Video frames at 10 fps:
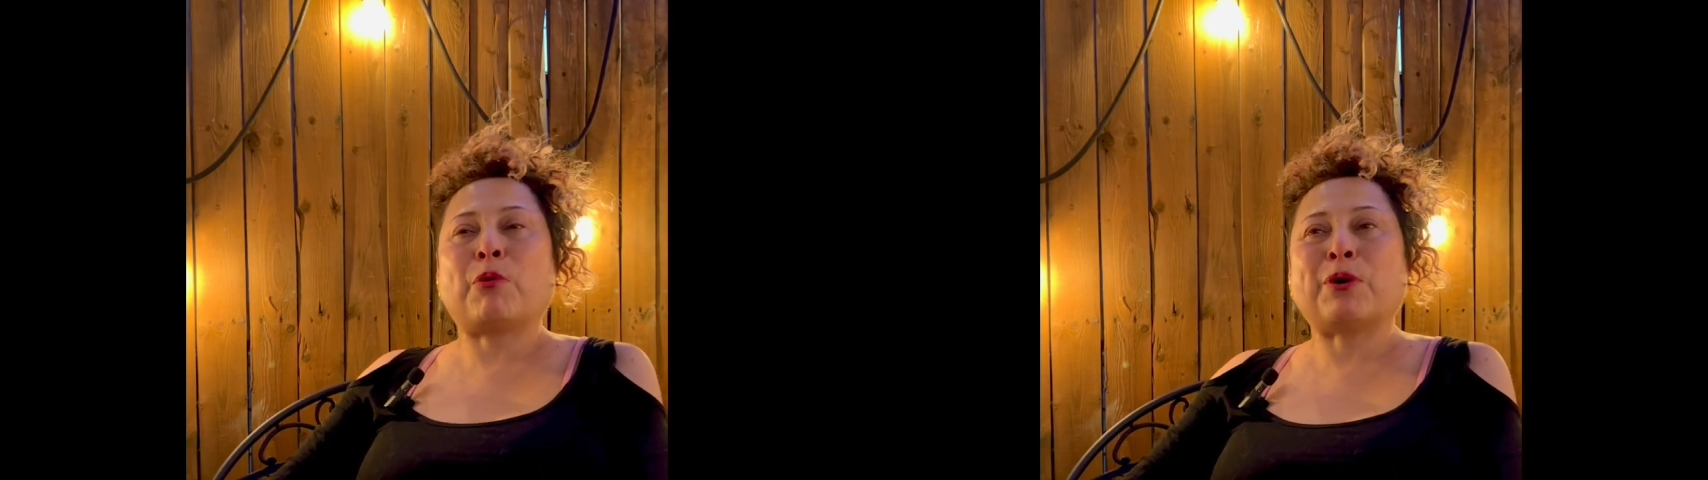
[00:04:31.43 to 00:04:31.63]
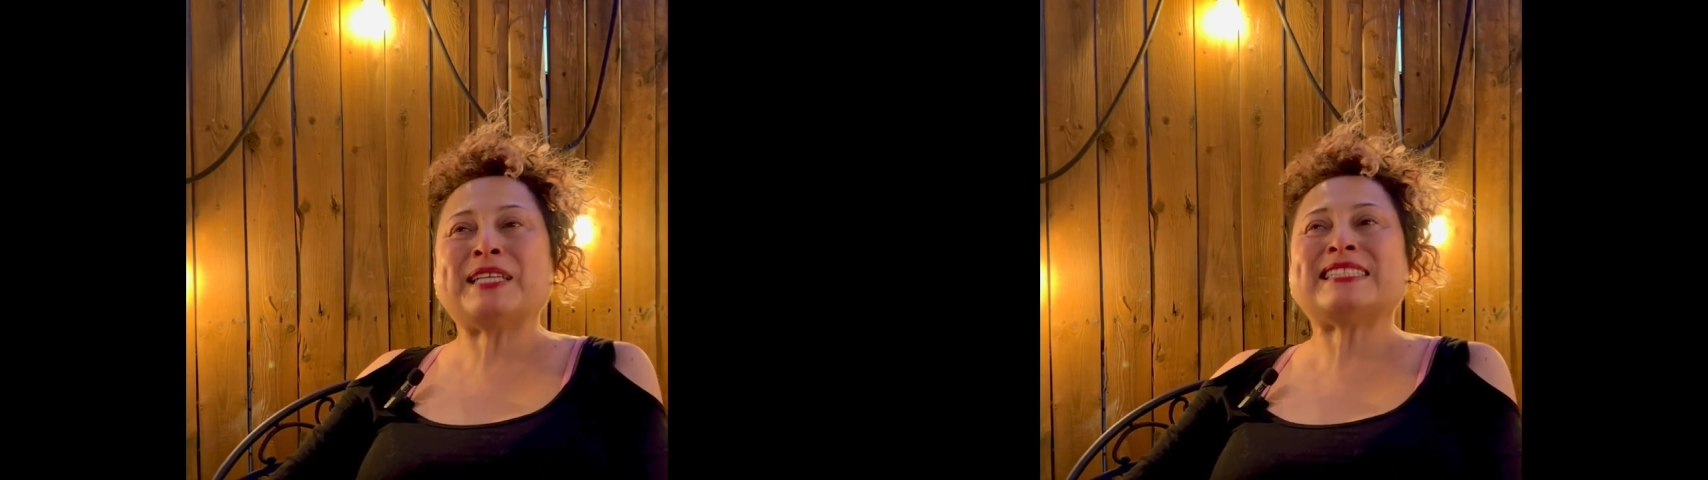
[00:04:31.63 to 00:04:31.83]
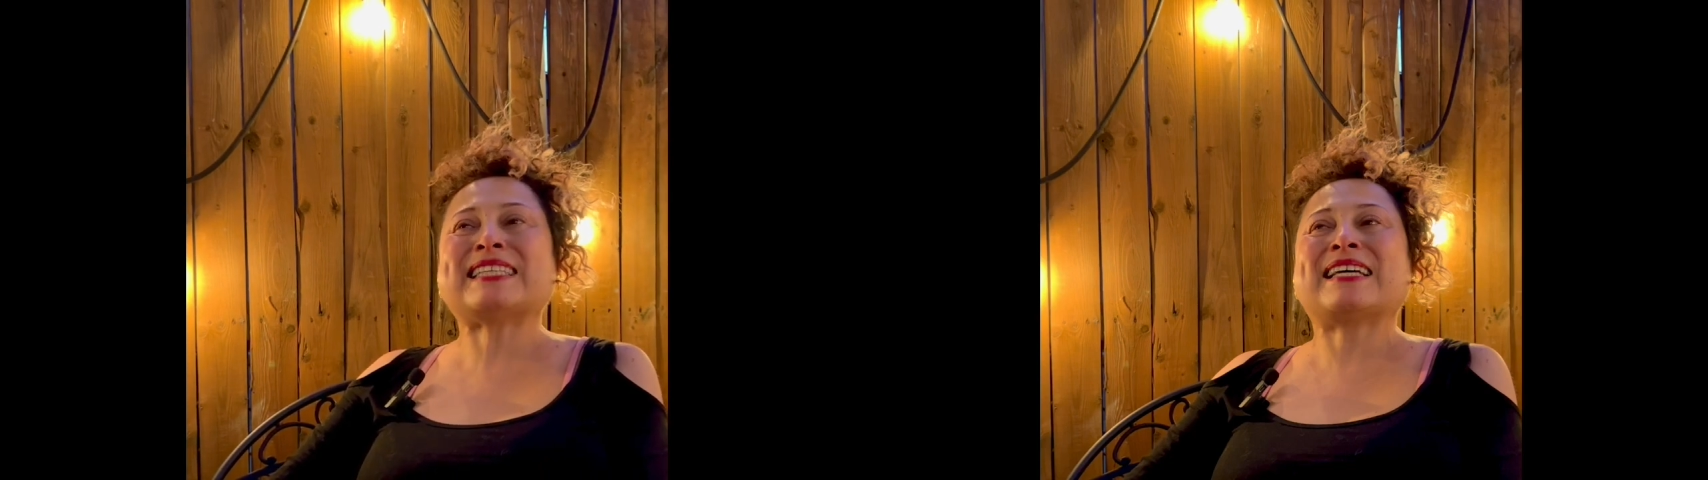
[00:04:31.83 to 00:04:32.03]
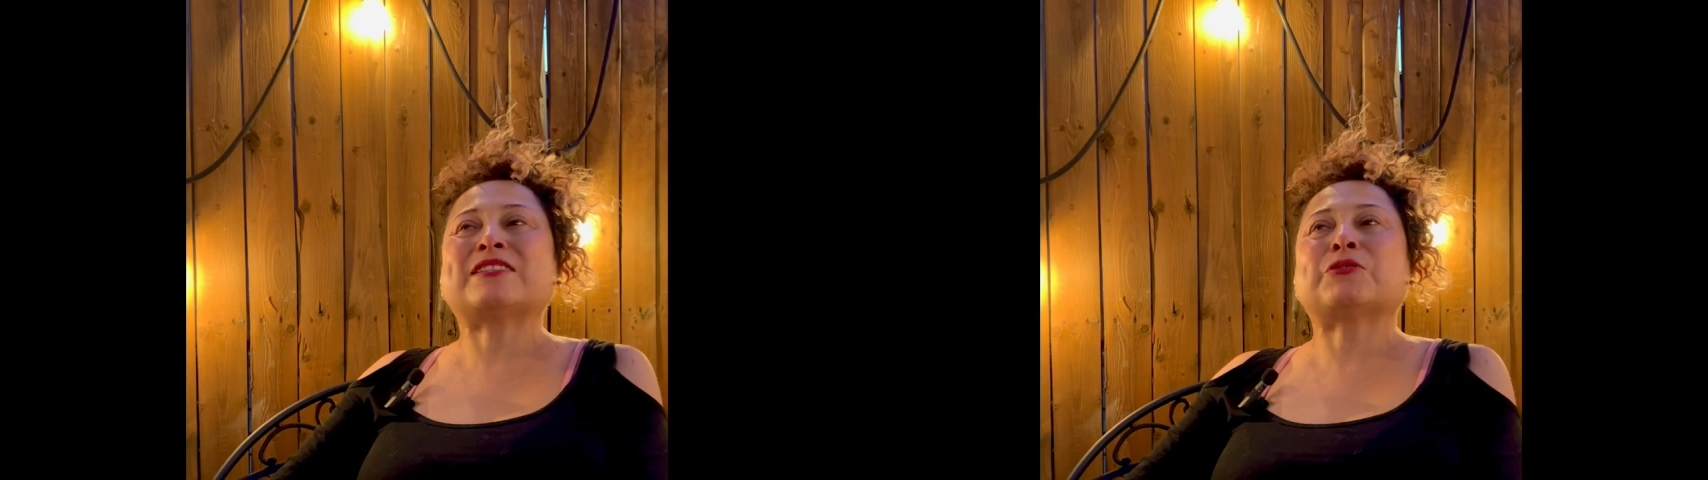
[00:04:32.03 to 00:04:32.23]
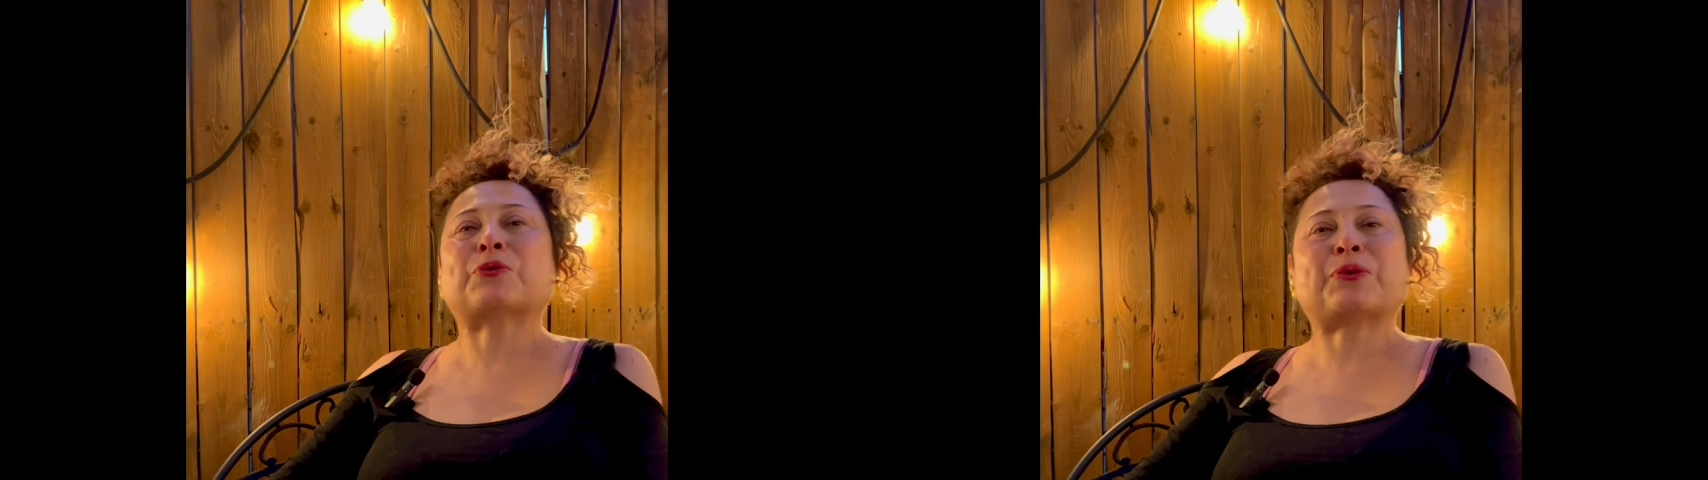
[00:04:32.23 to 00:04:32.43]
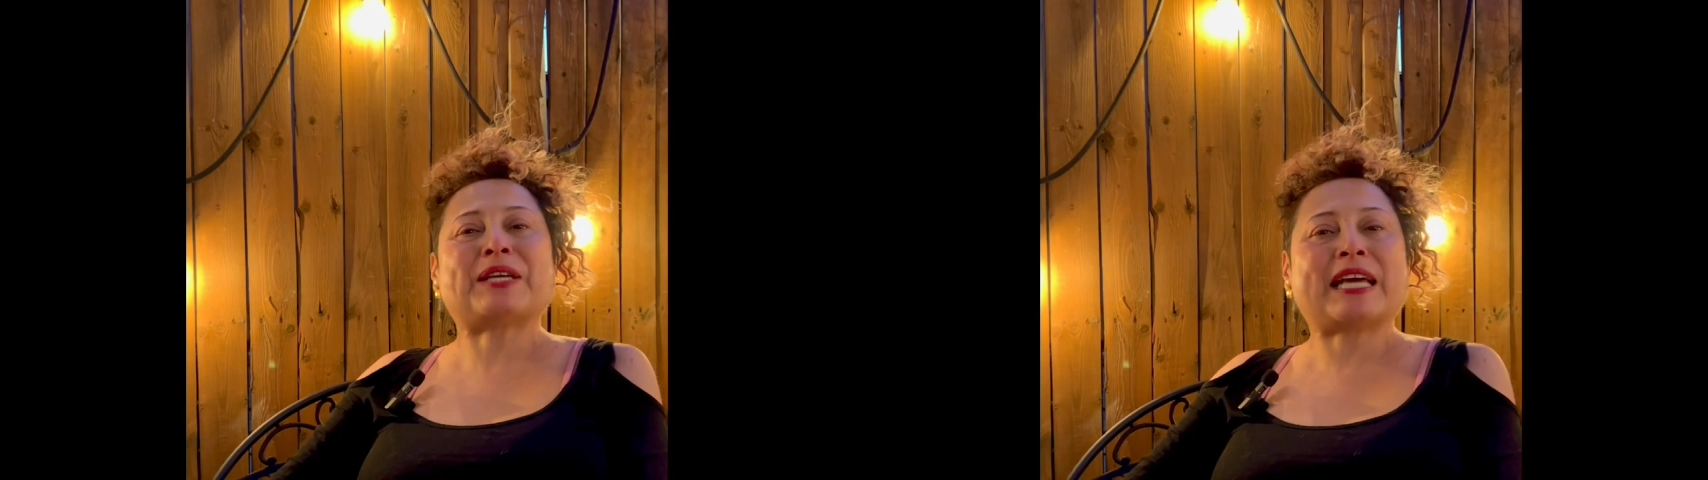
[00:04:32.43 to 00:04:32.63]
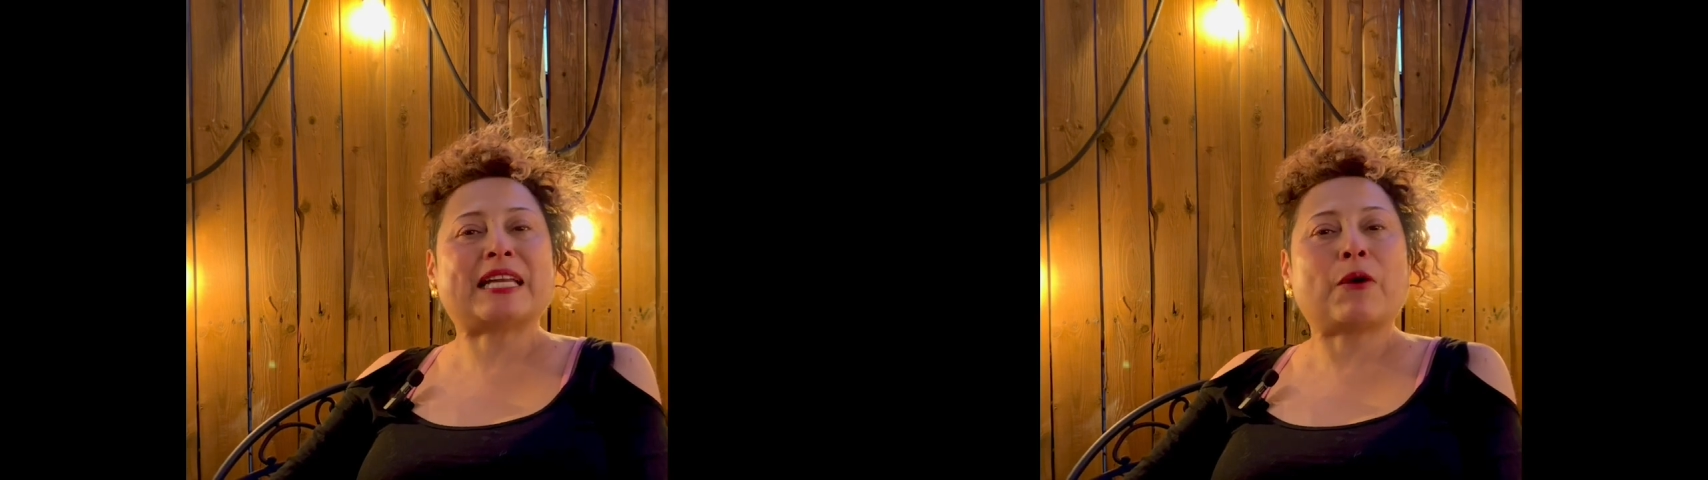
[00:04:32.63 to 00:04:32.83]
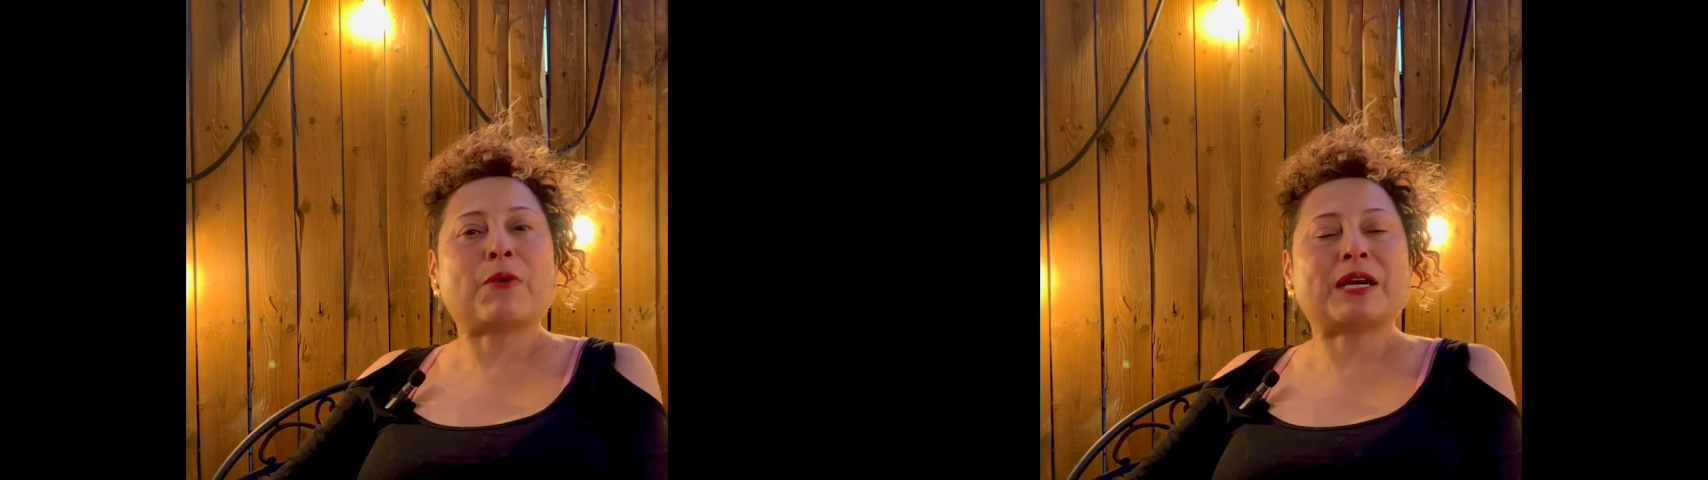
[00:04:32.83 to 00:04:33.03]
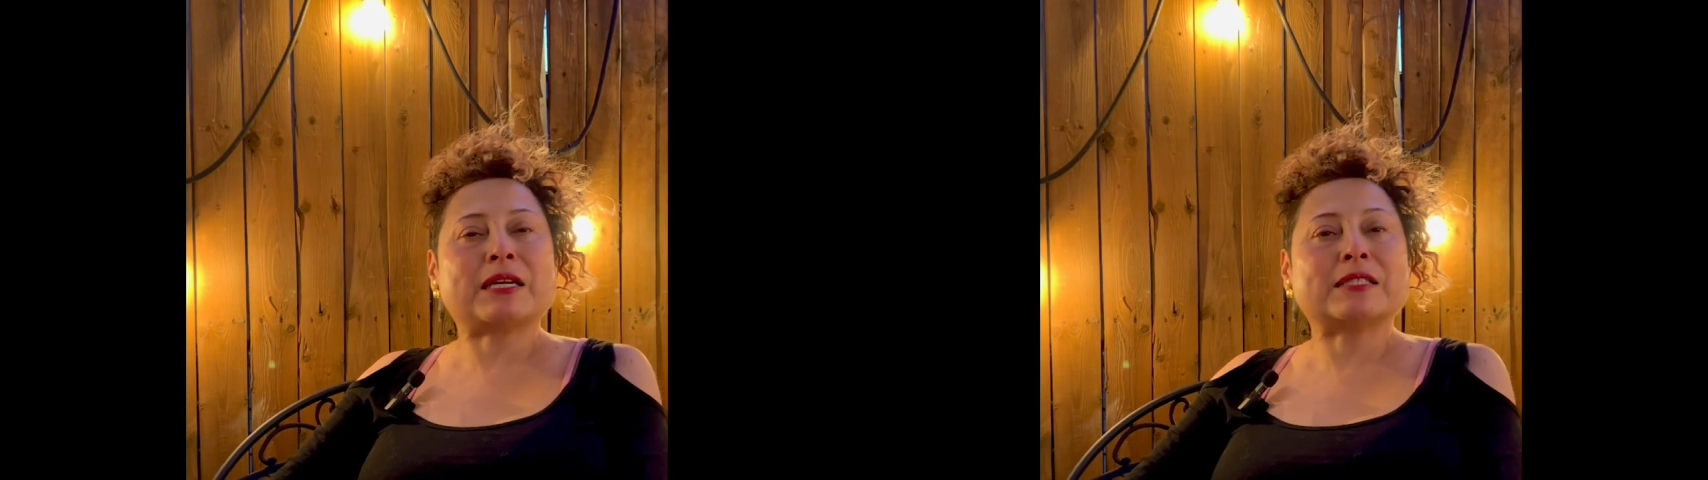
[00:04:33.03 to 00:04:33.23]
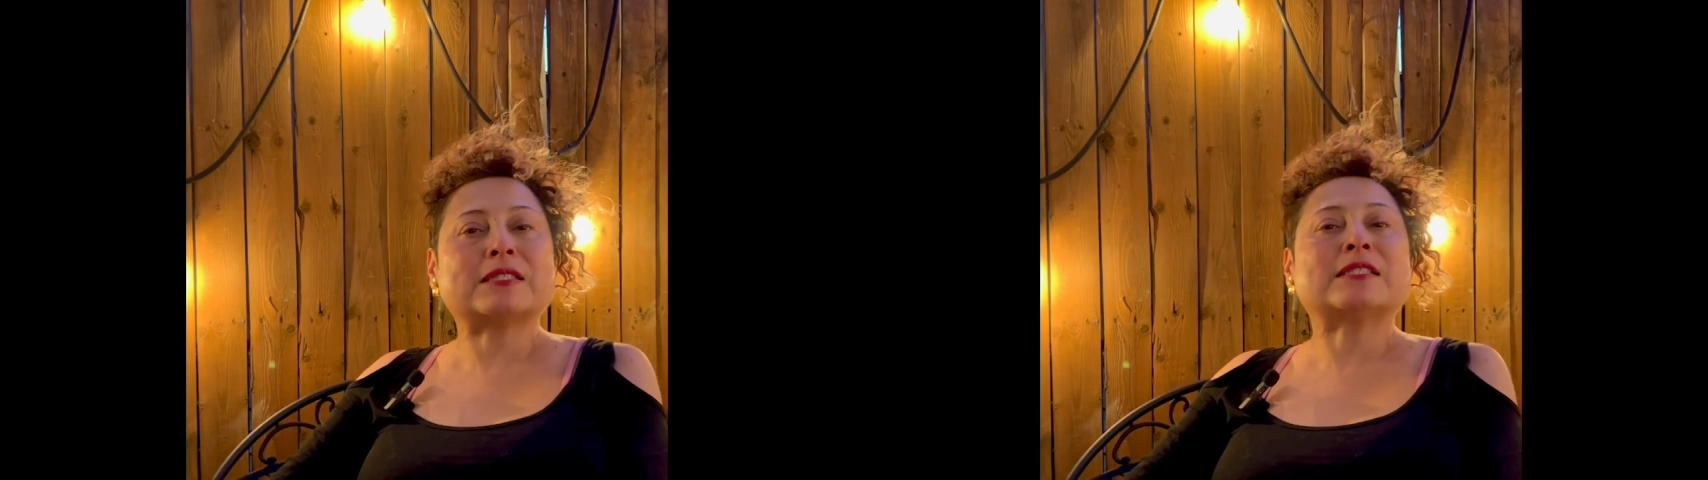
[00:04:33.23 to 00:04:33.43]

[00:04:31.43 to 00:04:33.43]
point and to create awareness